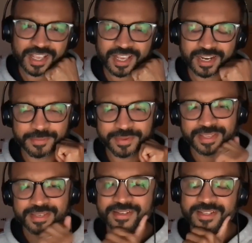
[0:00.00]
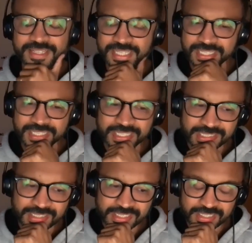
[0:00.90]
And I mean,
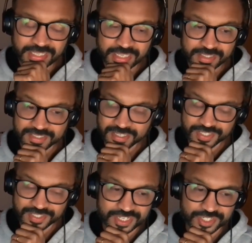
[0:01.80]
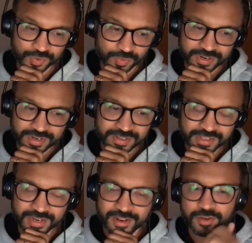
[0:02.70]
it's such an honor.
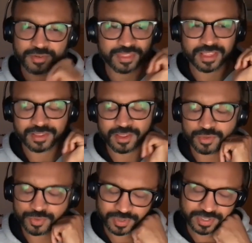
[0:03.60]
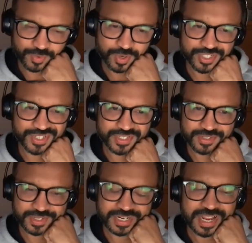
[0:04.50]
And I, that, that was one of the questions I
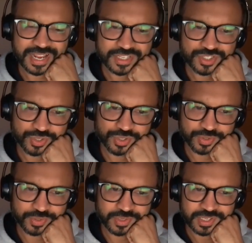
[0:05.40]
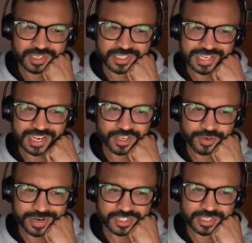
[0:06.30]
was going to ask you, is how
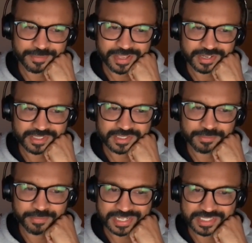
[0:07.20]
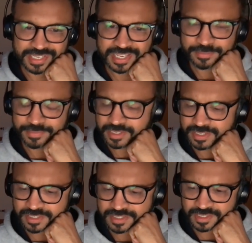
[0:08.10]
you actually met, met Ted,
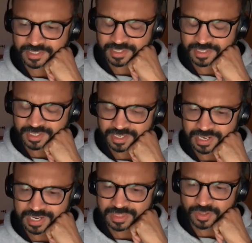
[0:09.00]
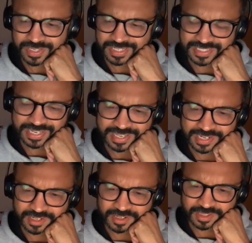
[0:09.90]
because I look at
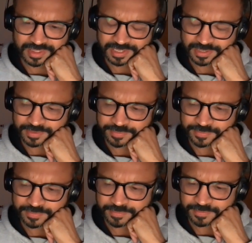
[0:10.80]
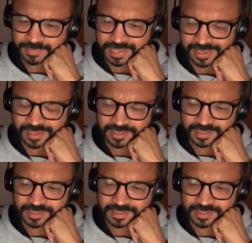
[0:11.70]
Ted and I think, man,